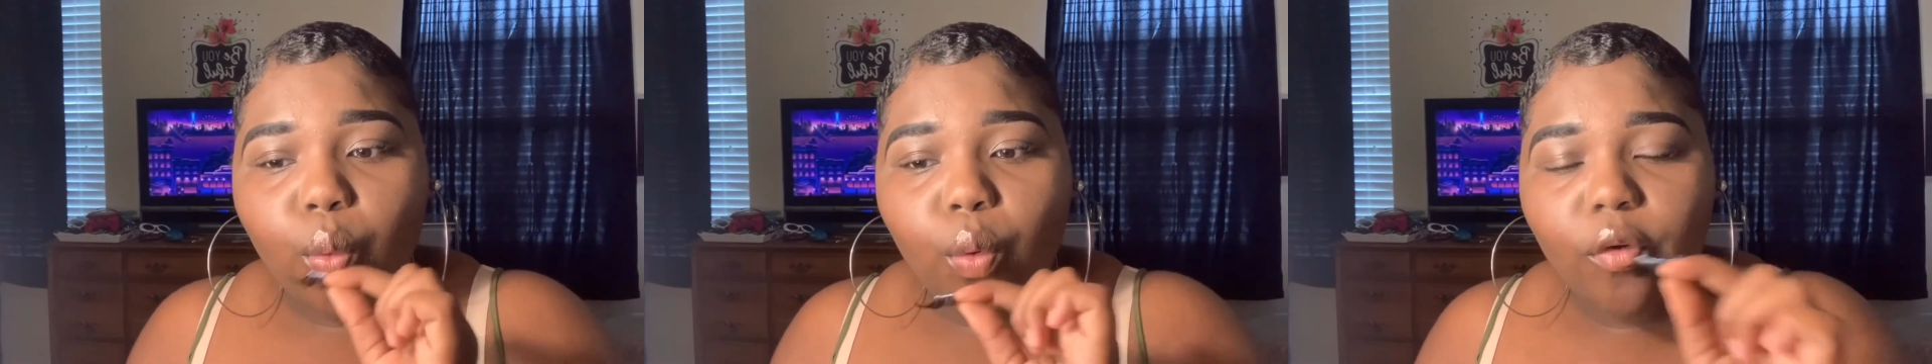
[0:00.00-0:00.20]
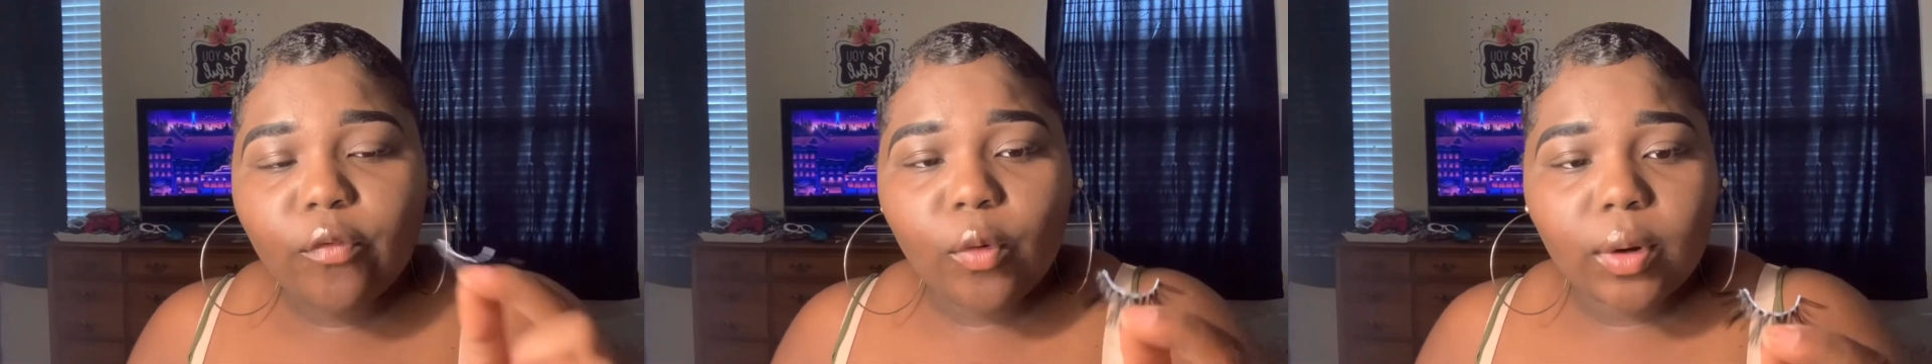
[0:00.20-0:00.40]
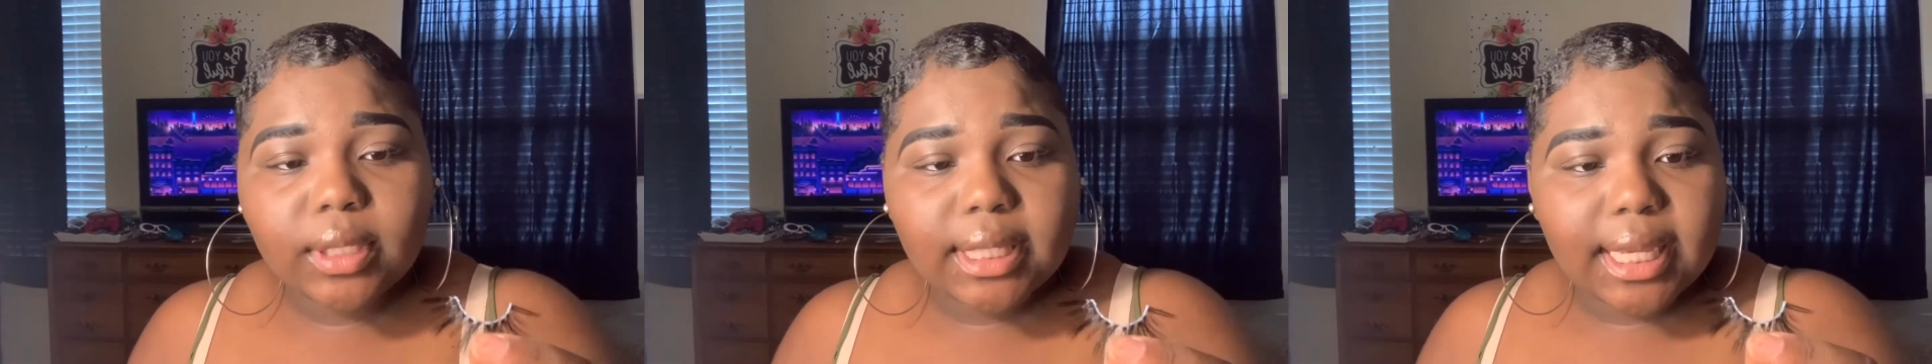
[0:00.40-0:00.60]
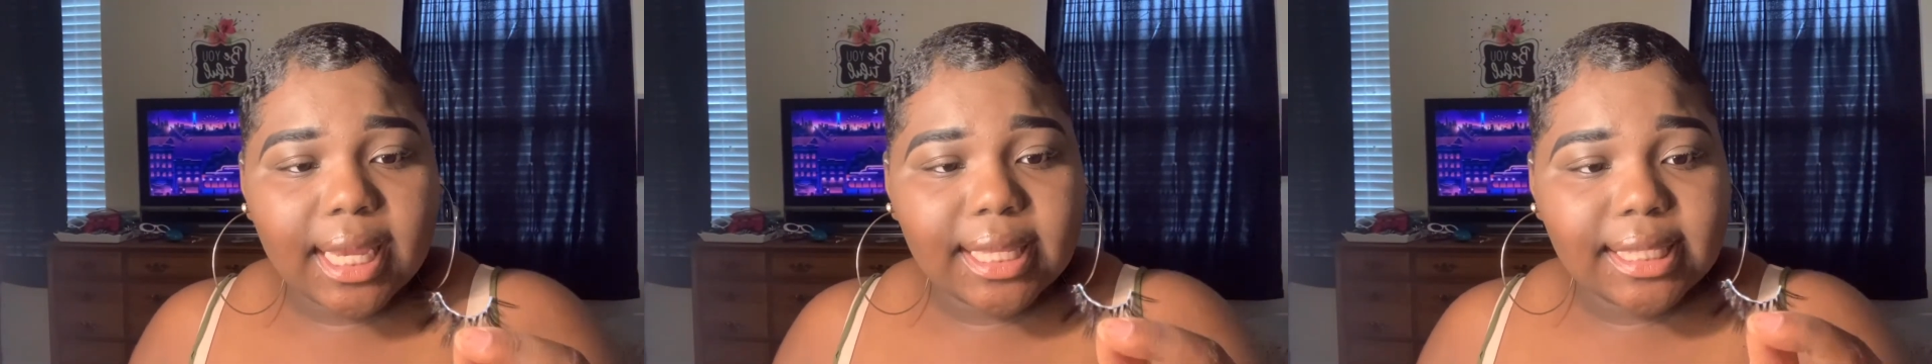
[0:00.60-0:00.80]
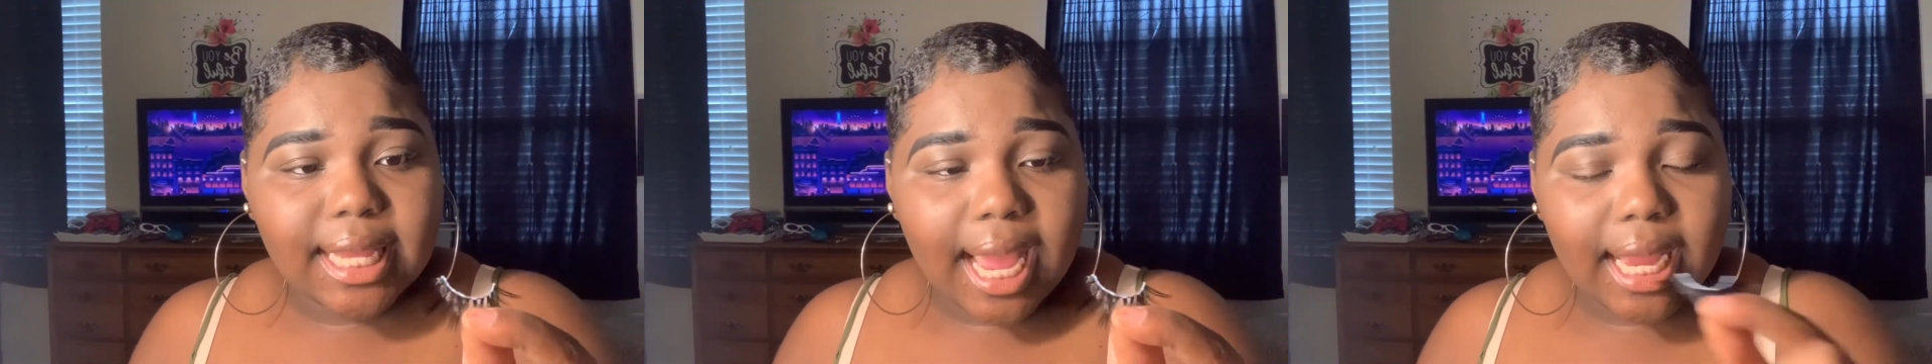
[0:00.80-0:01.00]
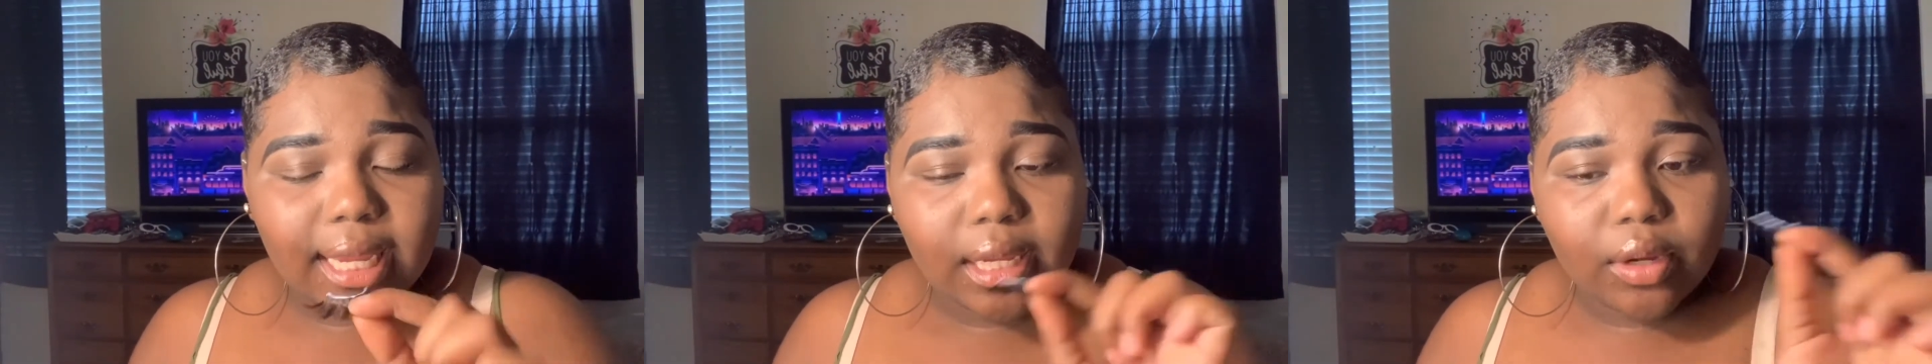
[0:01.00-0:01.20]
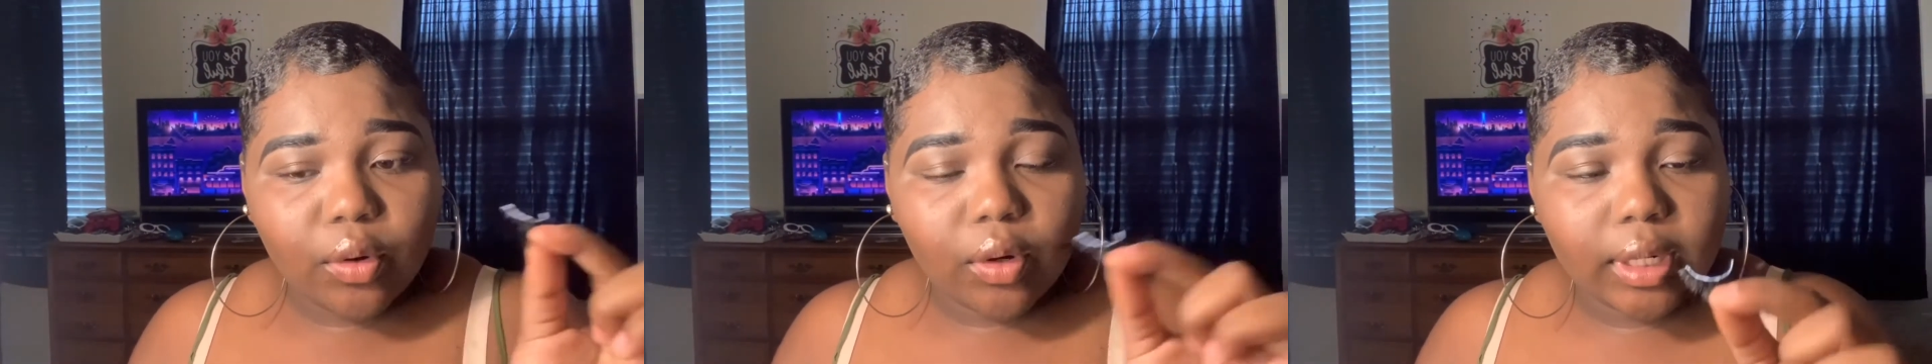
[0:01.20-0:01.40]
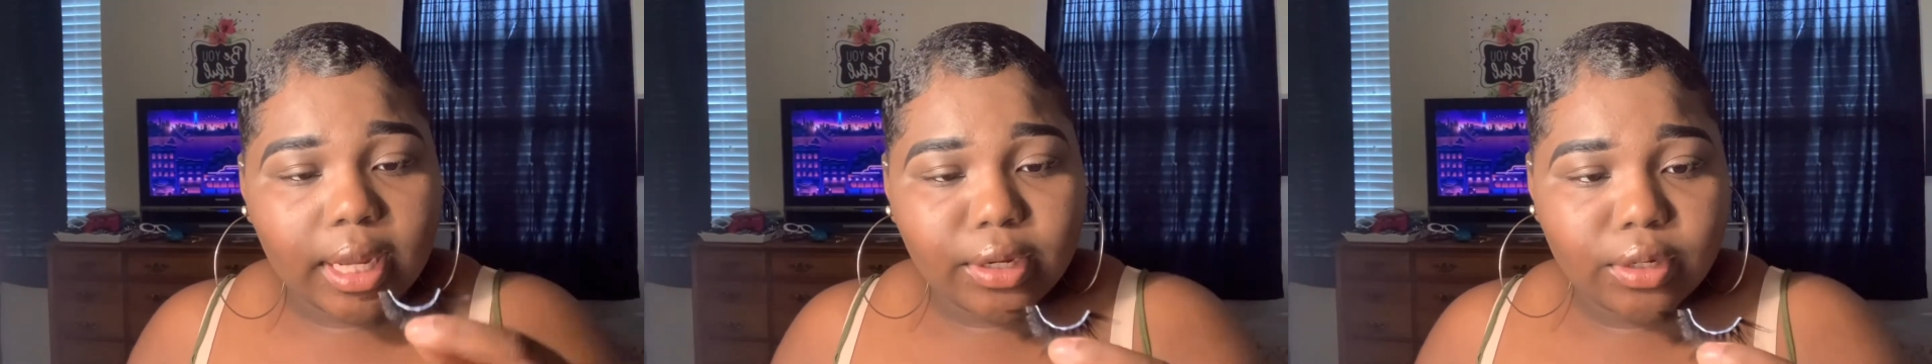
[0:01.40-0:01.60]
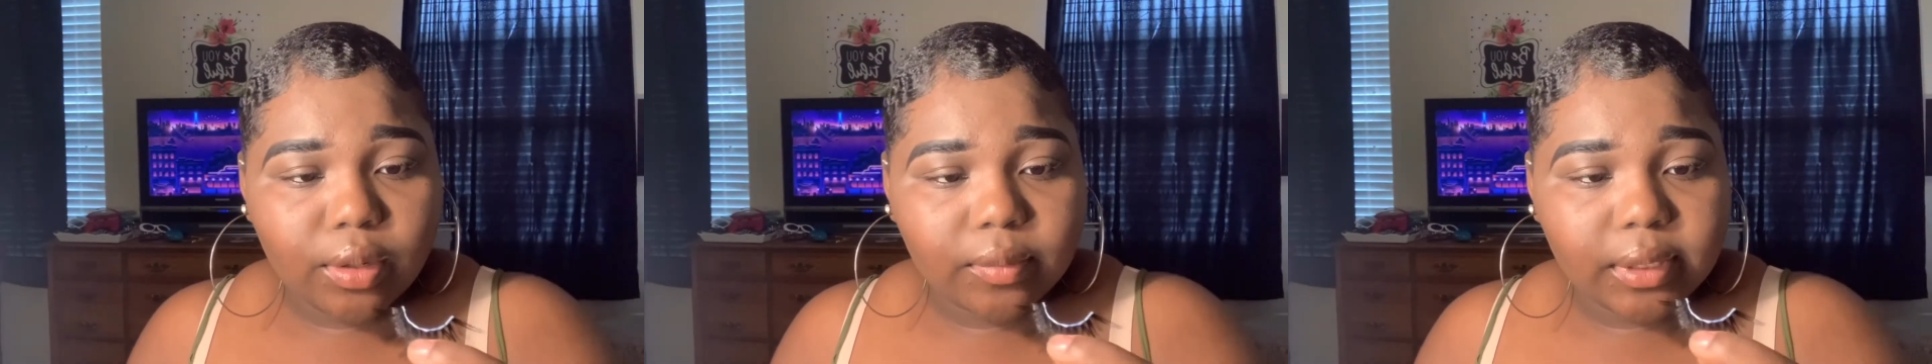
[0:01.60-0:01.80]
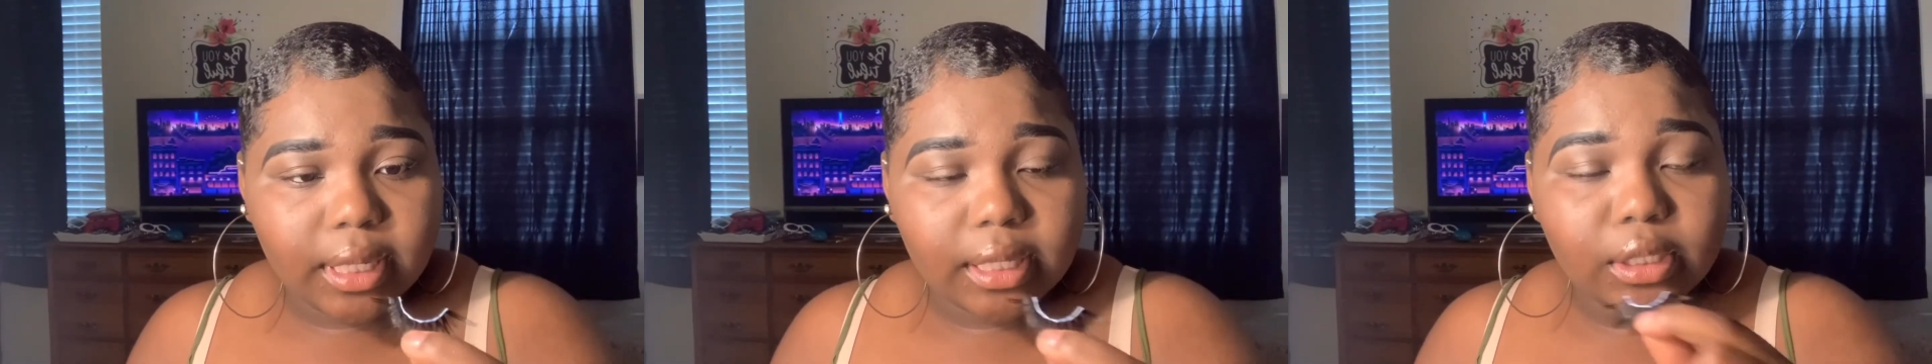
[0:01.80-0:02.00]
for it to get tacky, or like, you know what I'm saying,